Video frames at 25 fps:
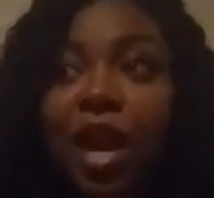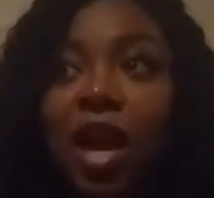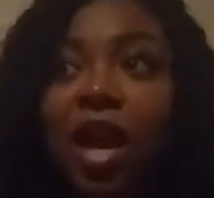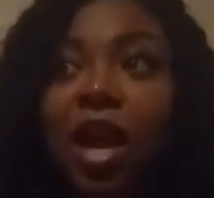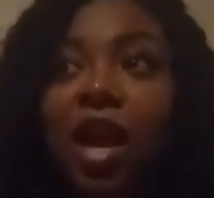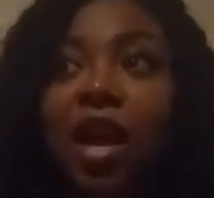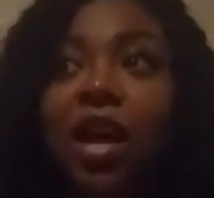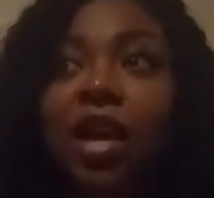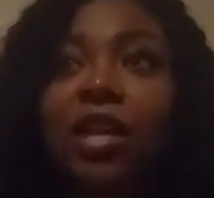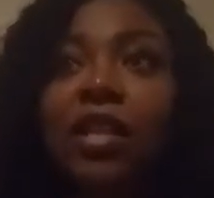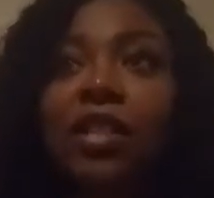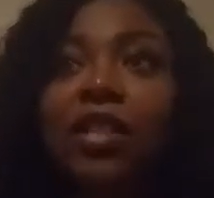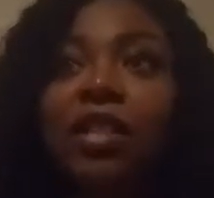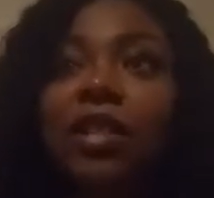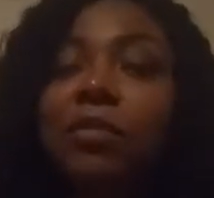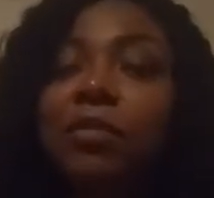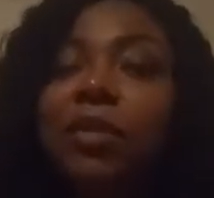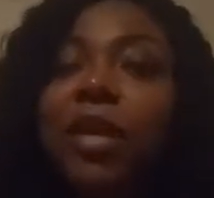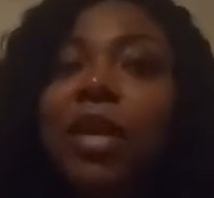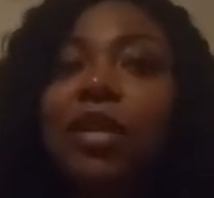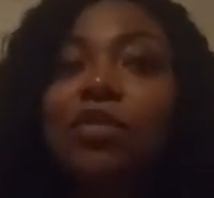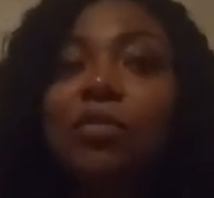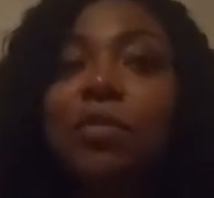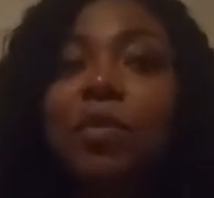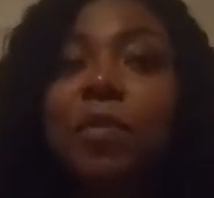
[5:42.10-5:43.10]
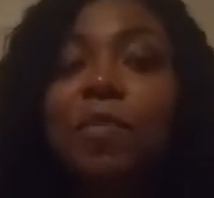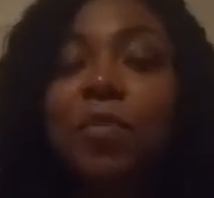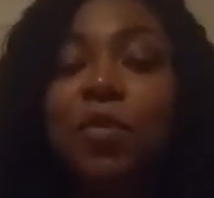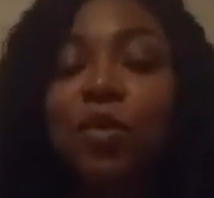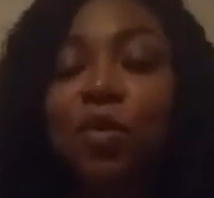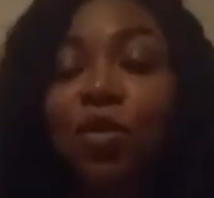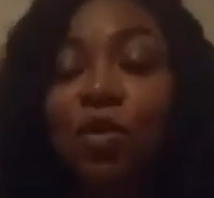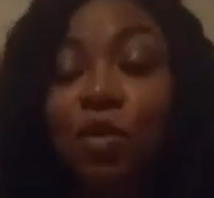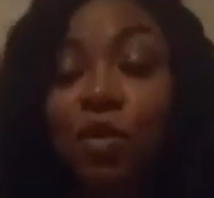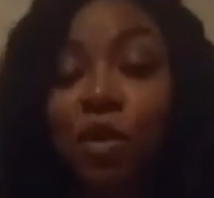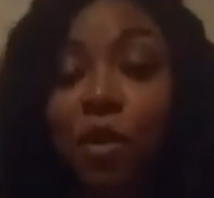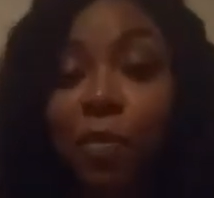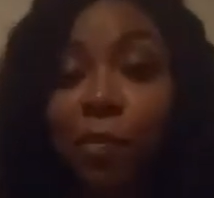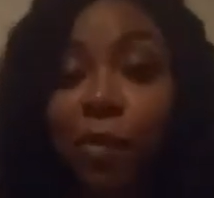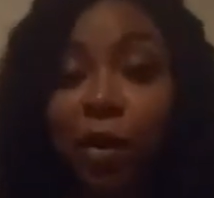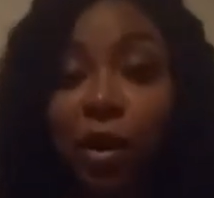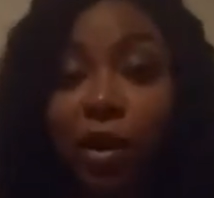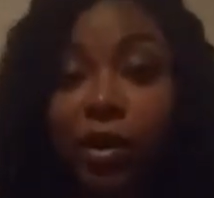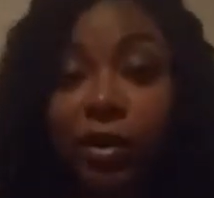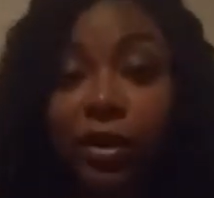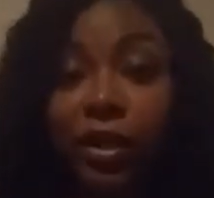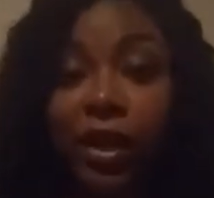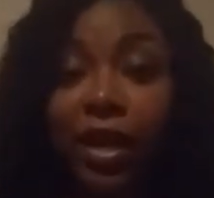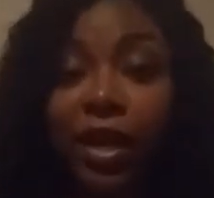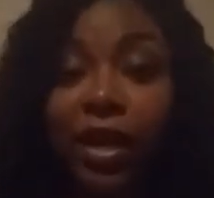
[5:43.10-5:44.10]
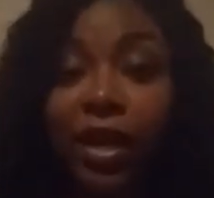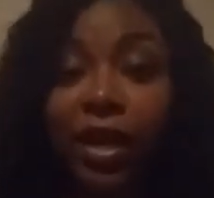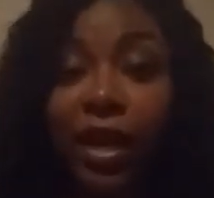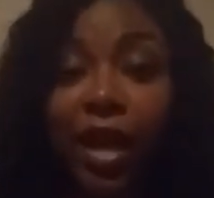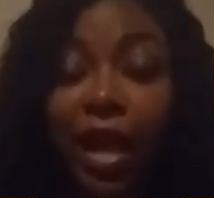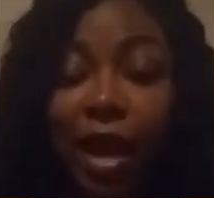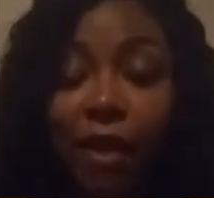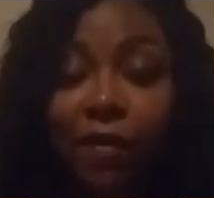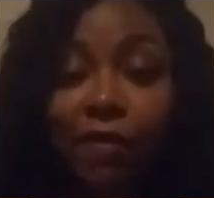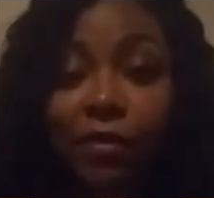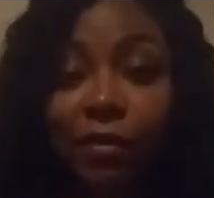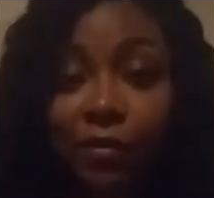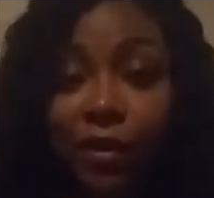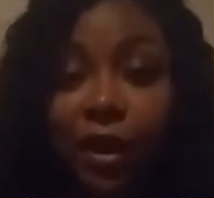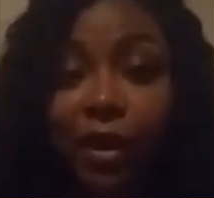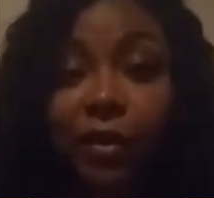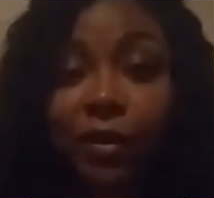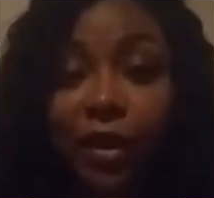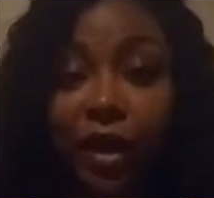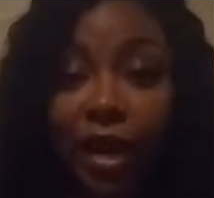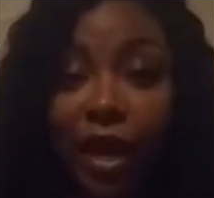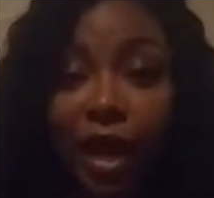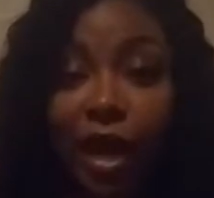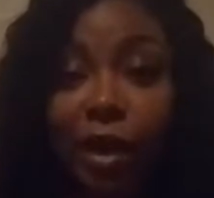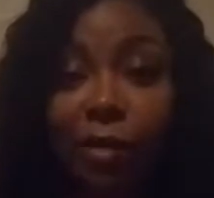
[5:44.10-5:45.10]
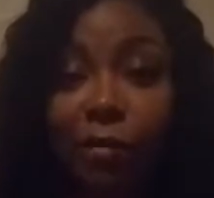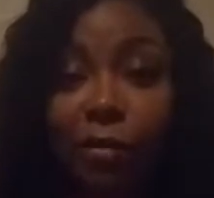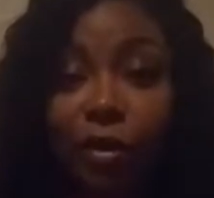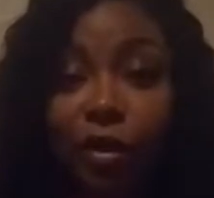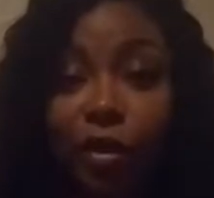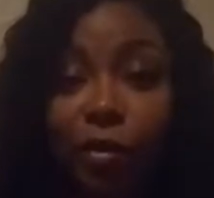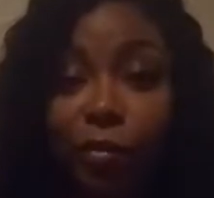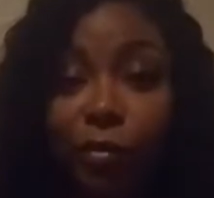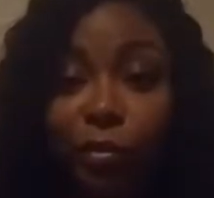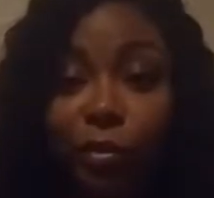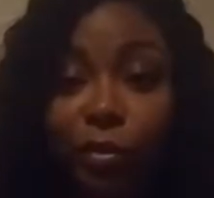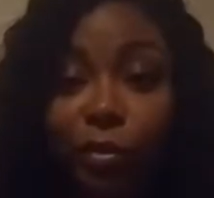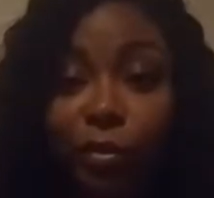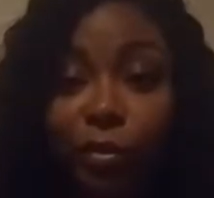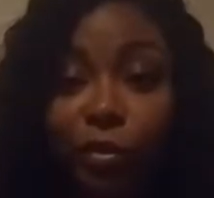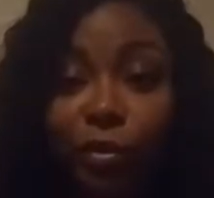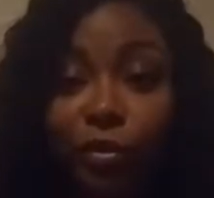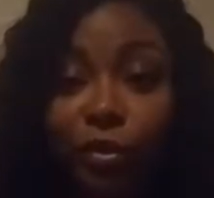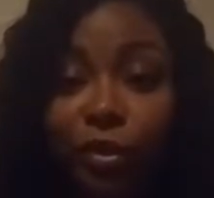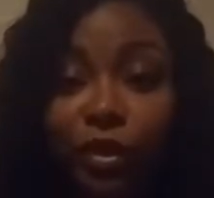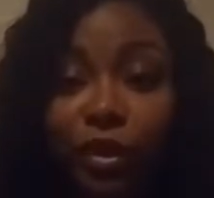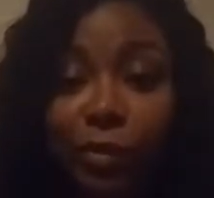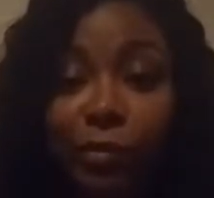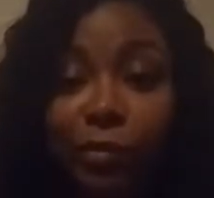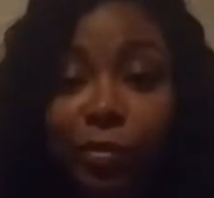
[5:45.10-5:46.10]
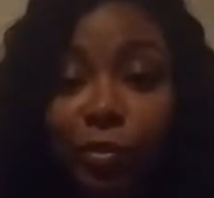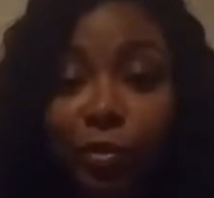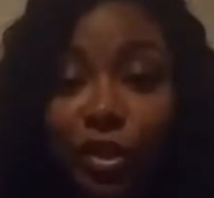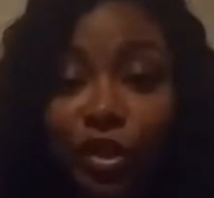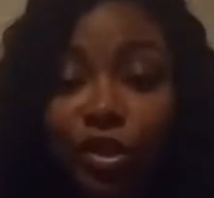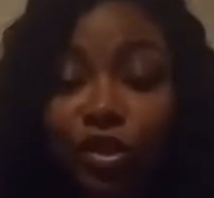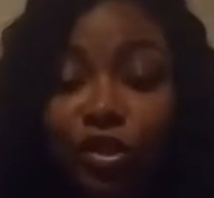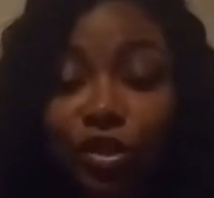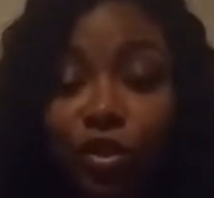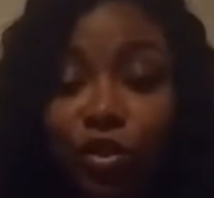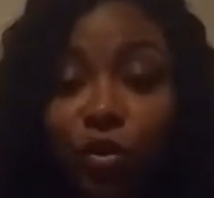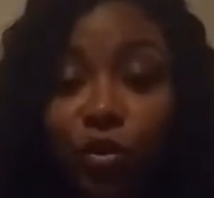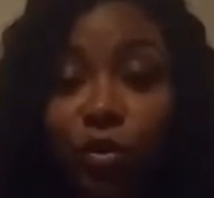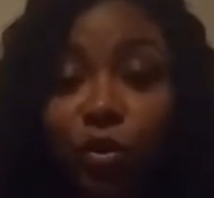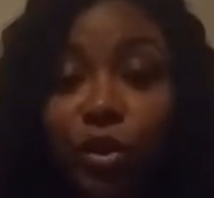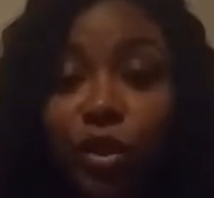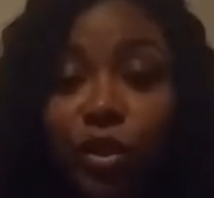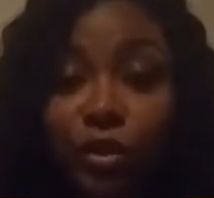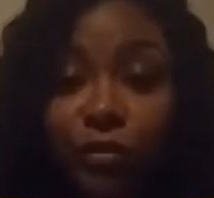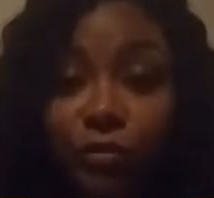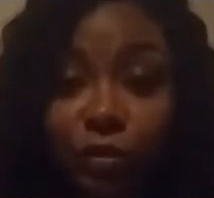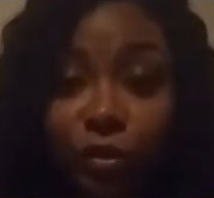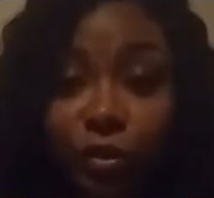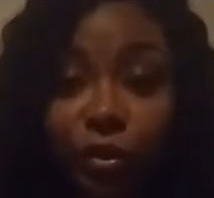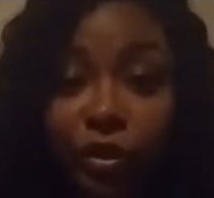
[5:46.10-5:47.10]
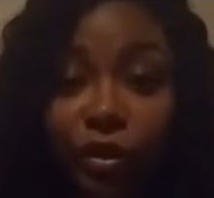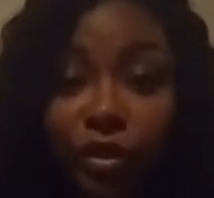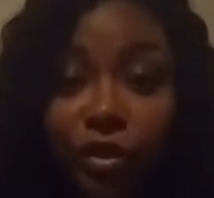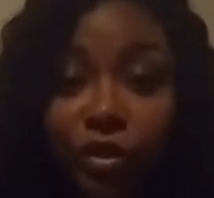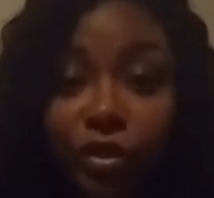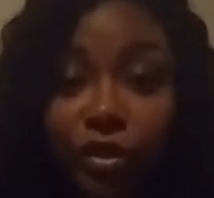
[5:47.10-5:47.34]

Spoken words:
Sometimes when people grow apart, they can have a very amicable separation or divorce.